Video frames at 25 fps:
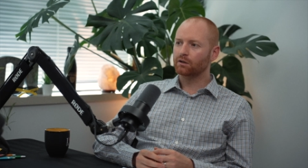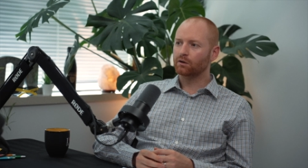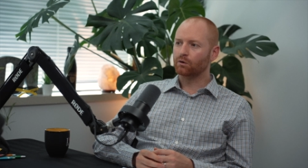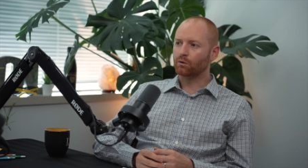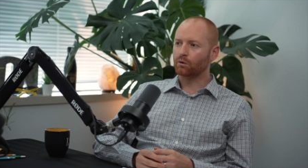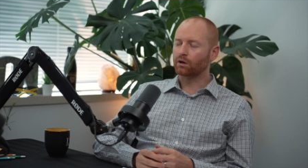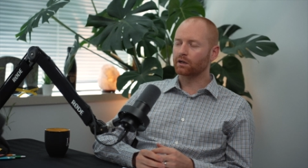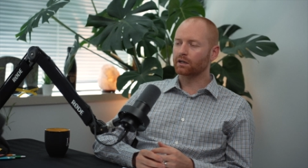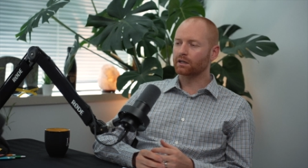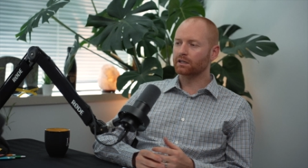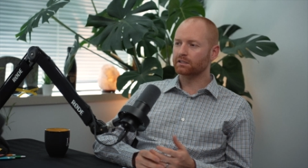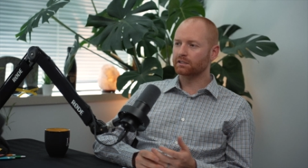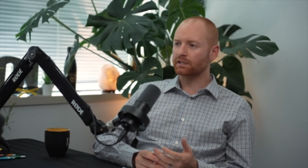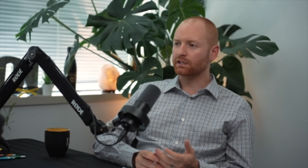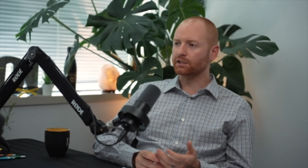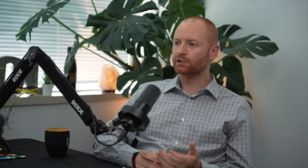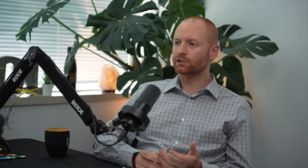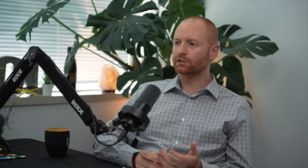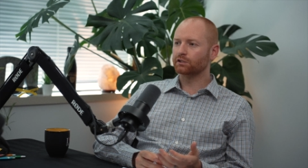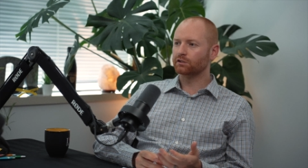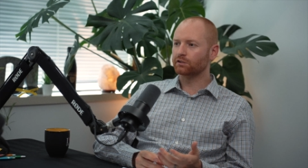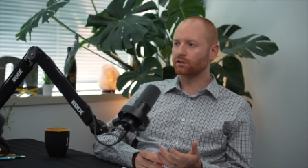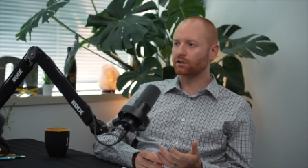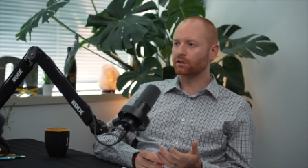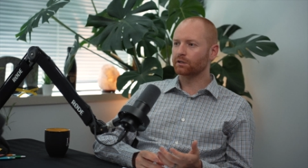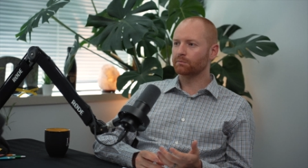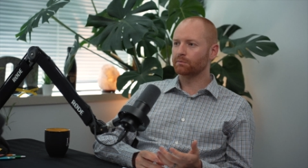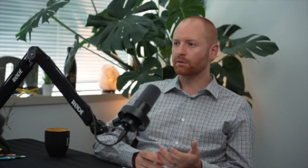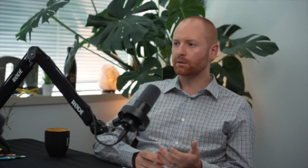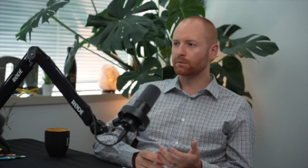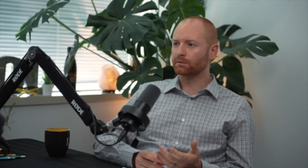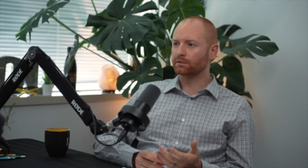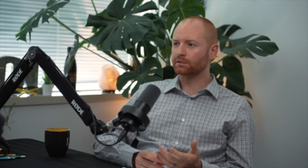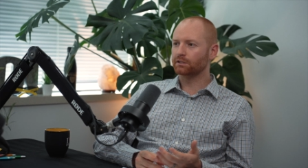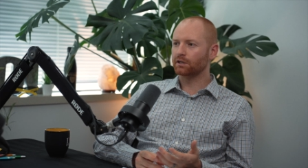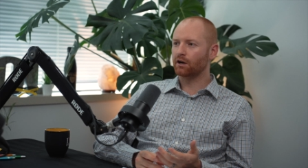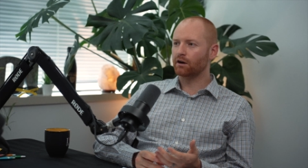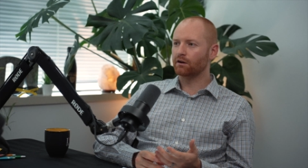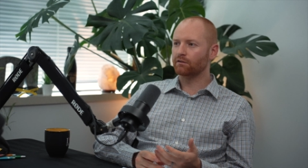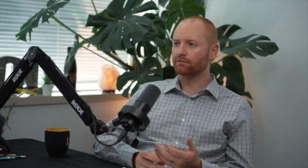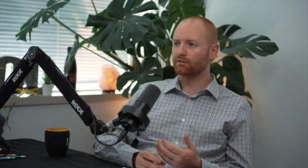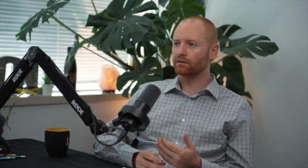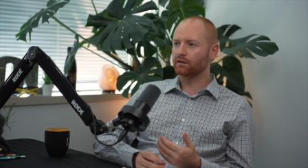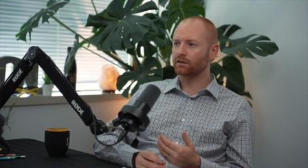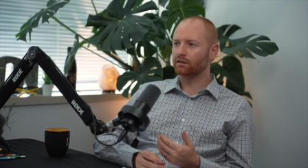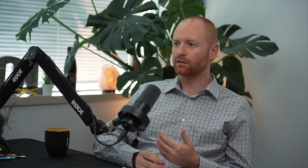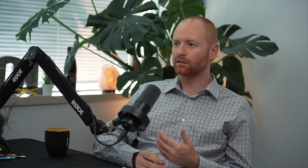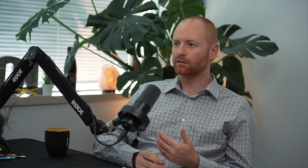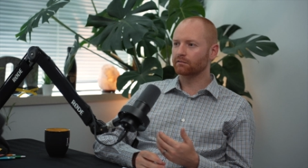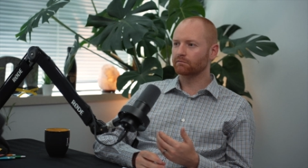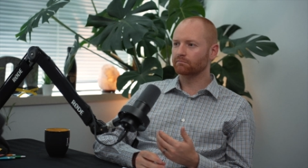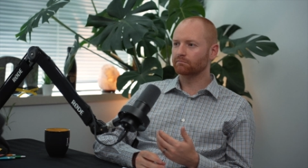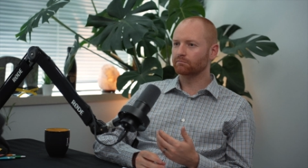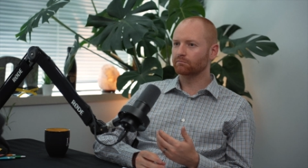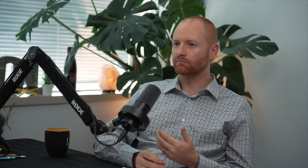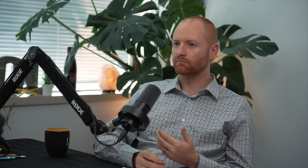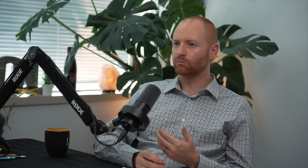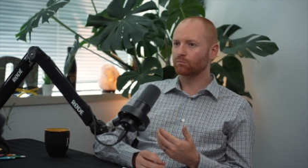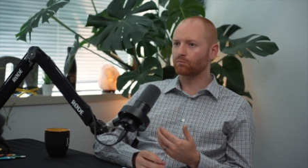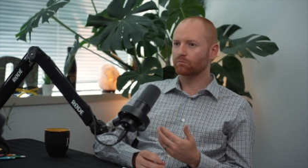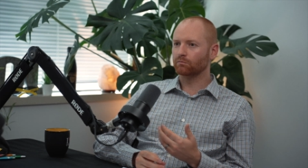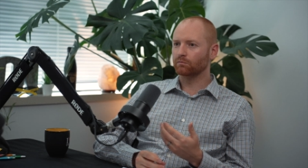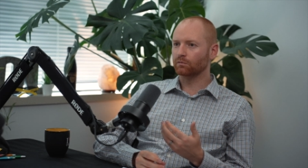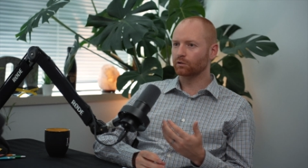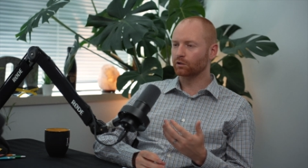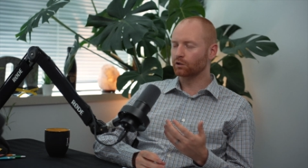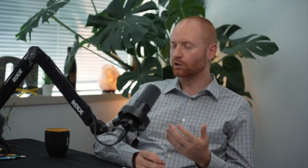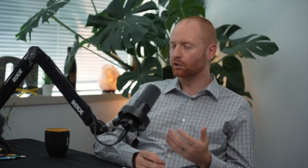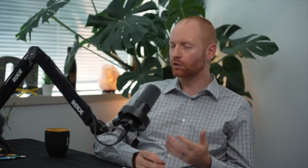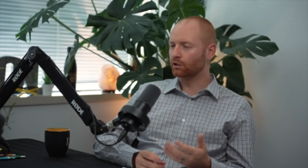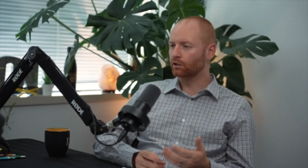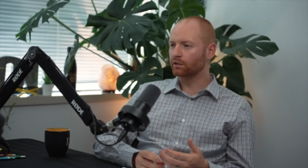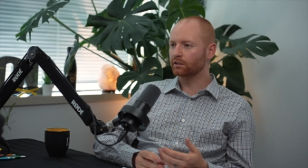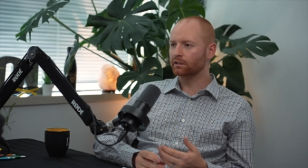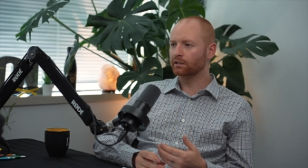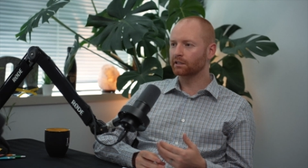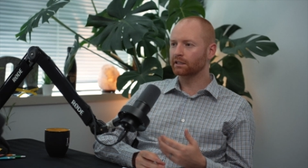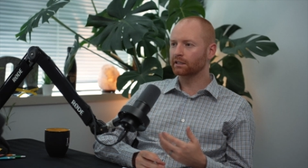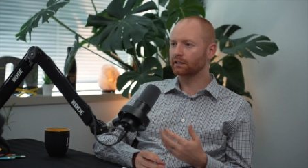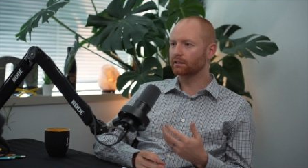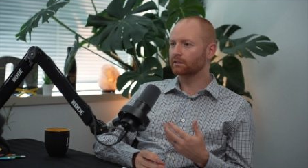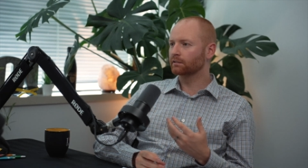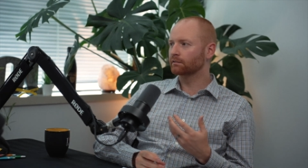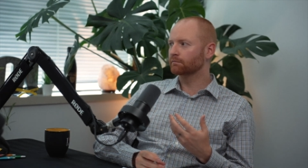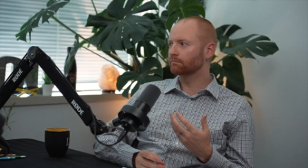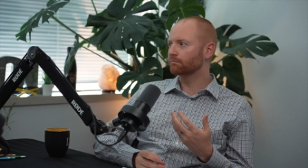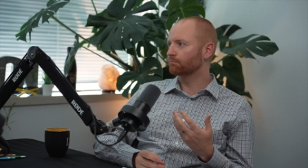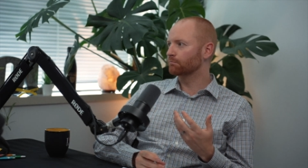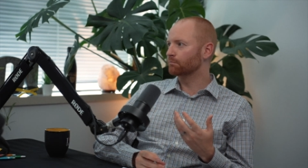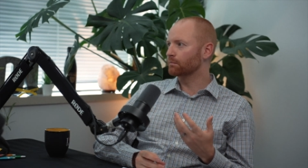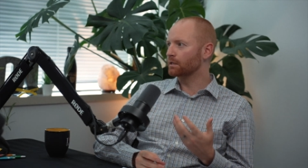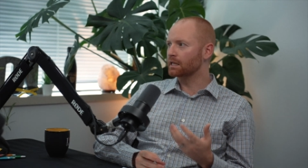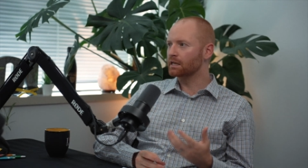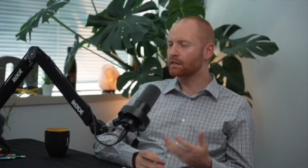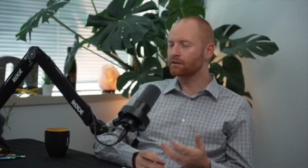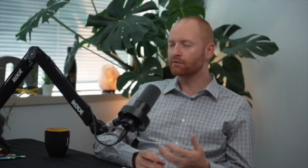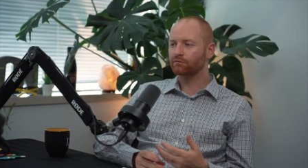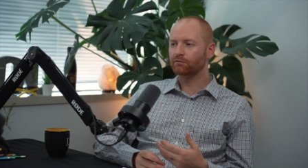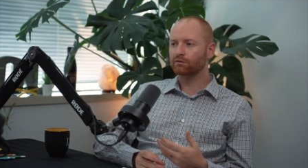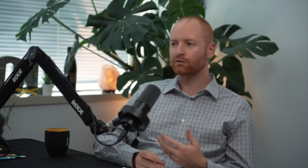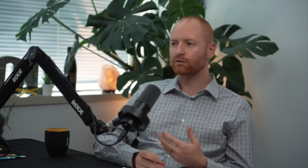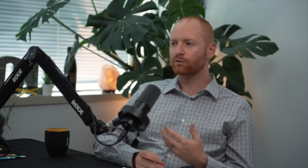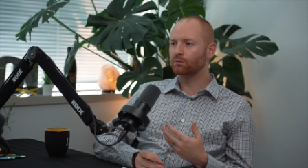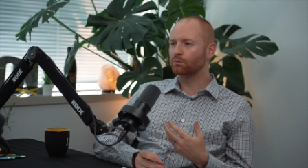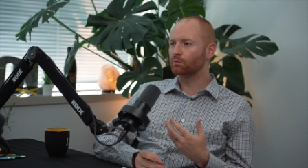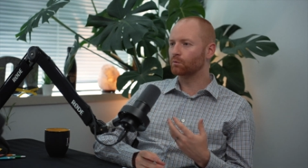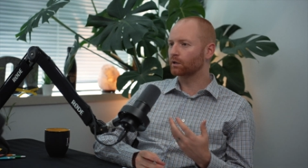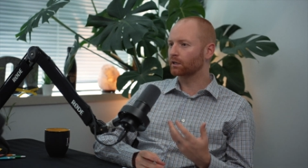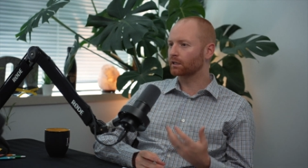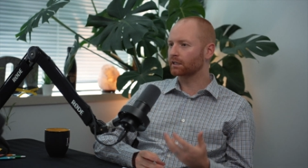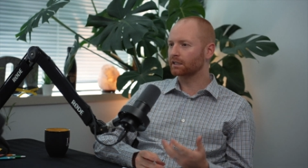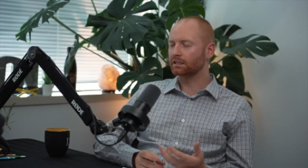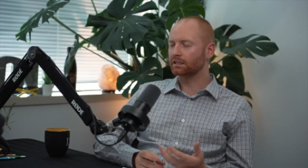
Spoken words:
Organizations are going to be able to offer learning, meaningful work